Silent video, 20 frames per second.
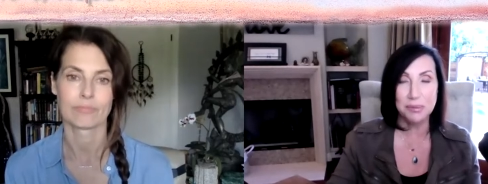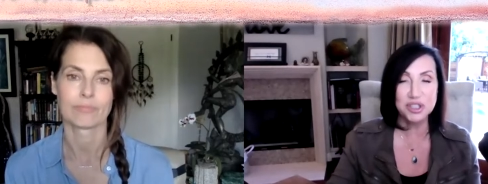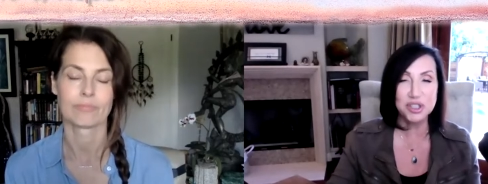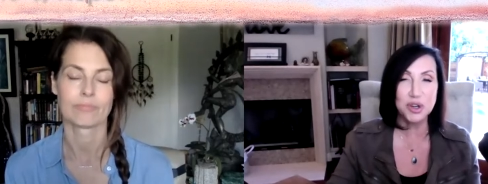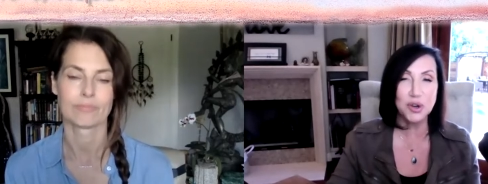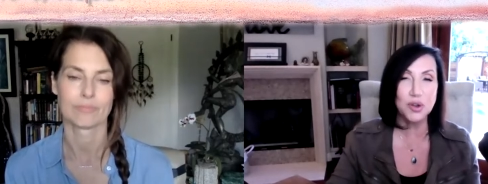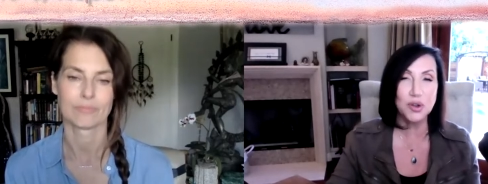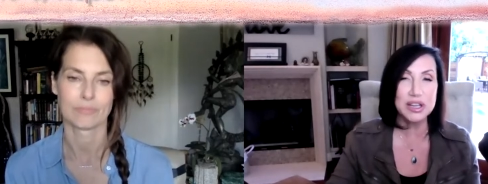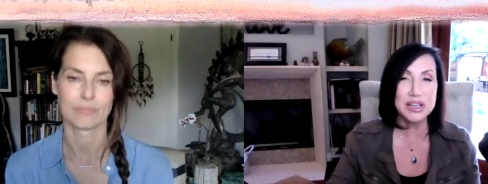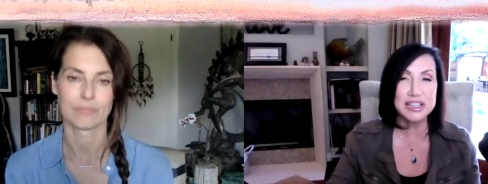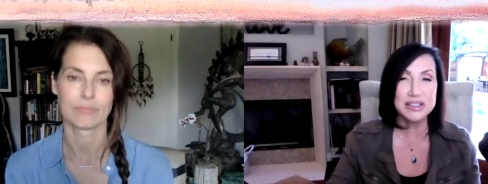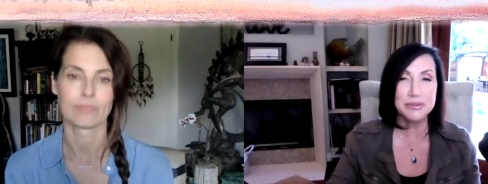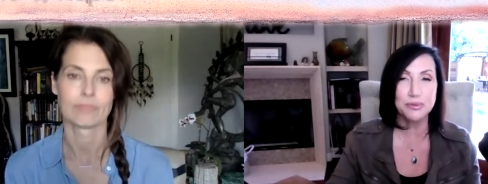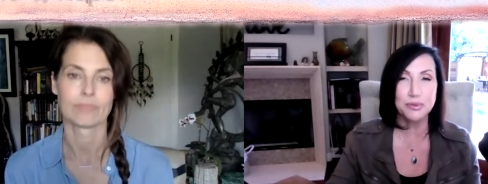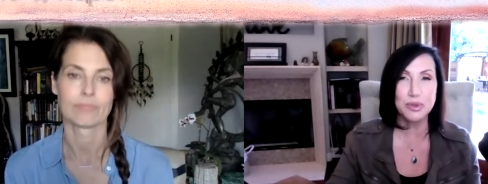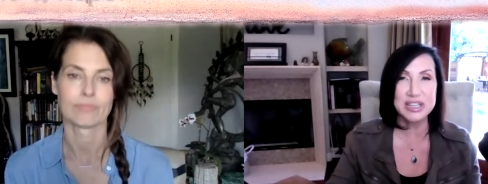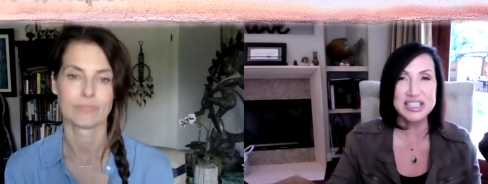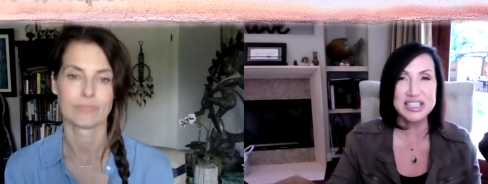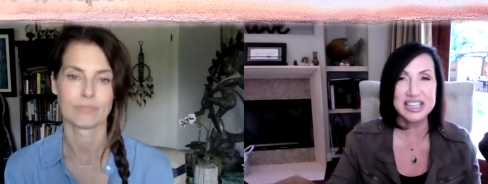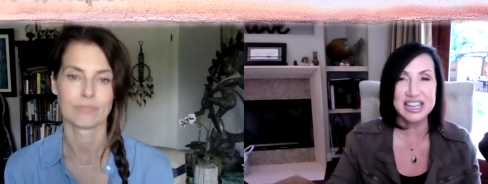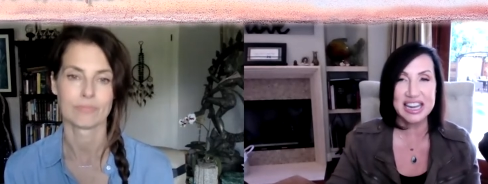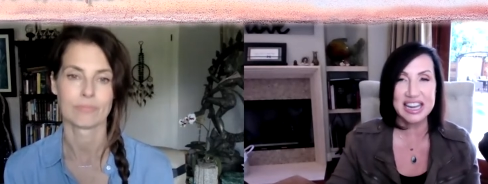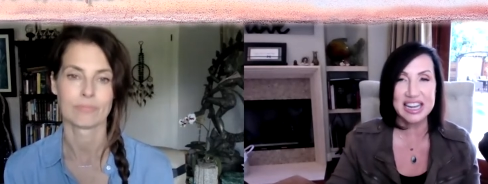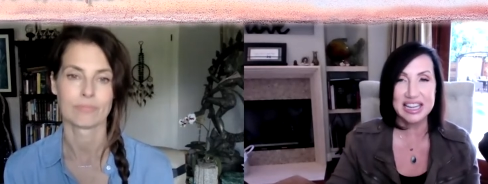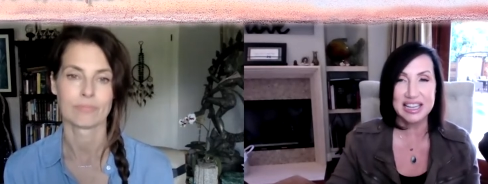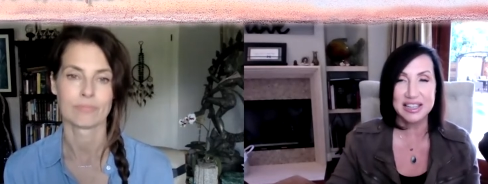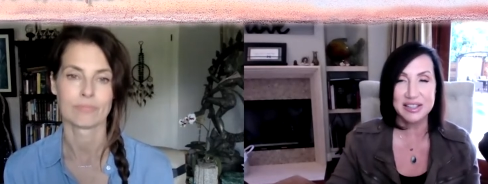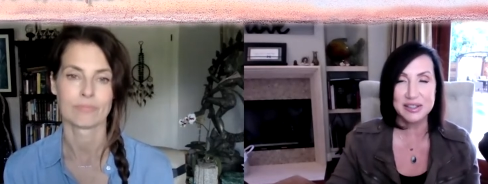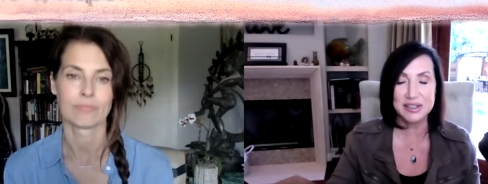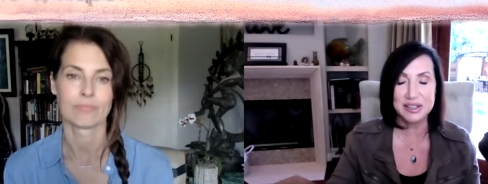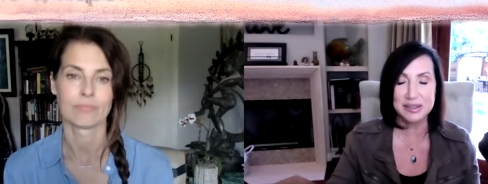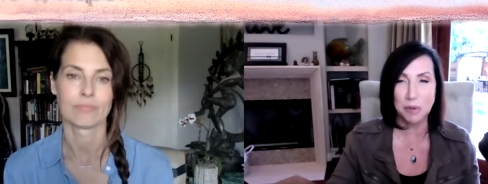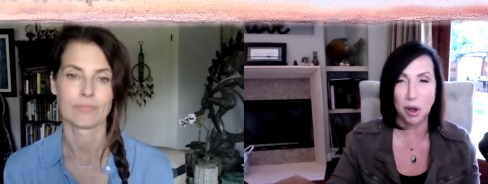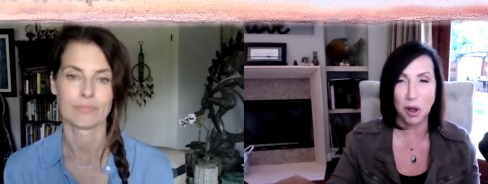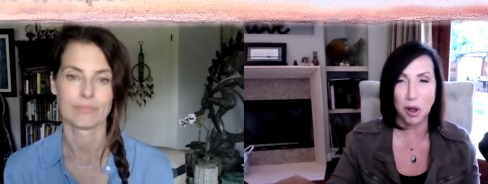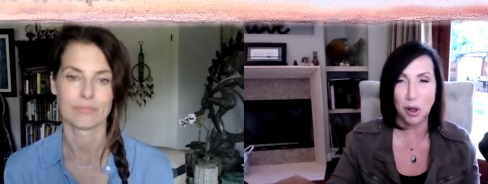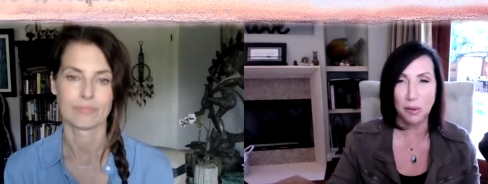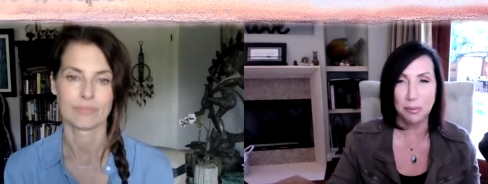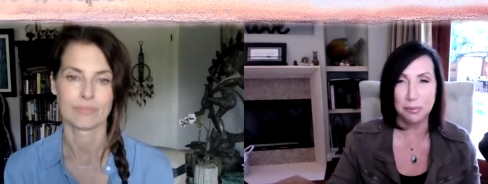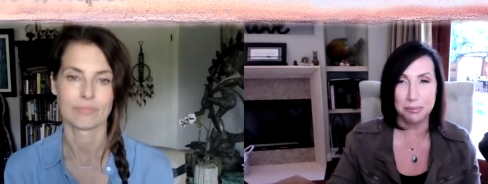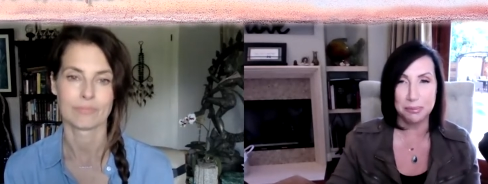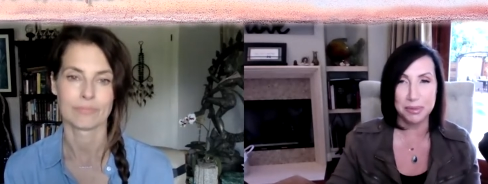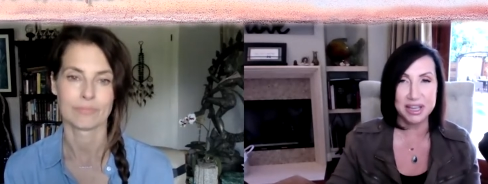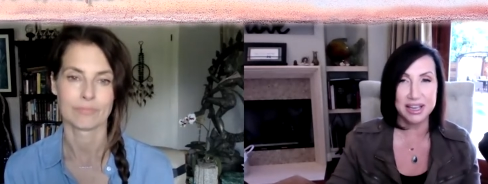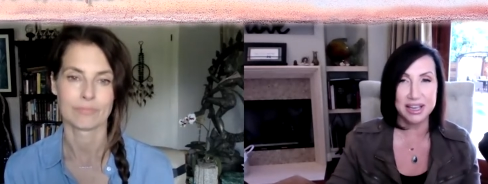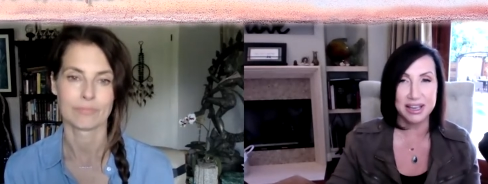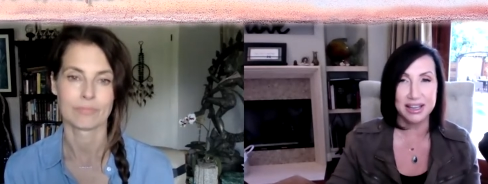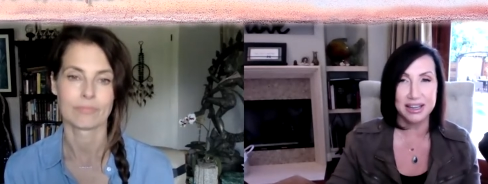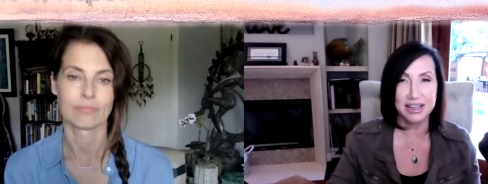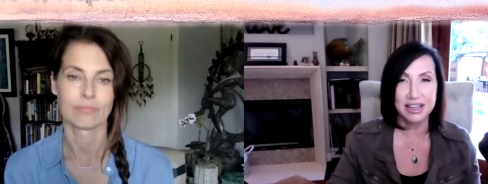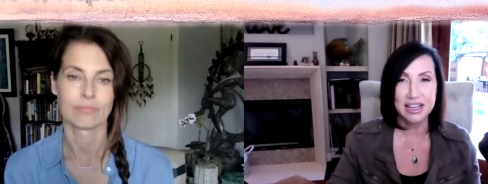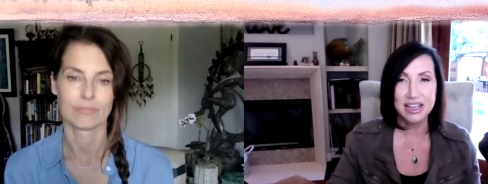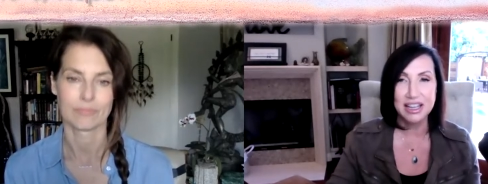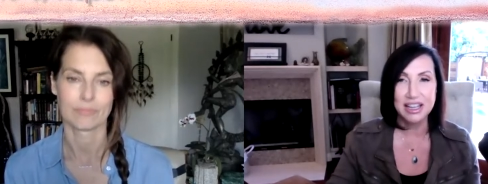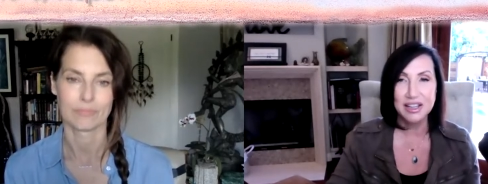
Speaker 1: but you're only retaining a small bit.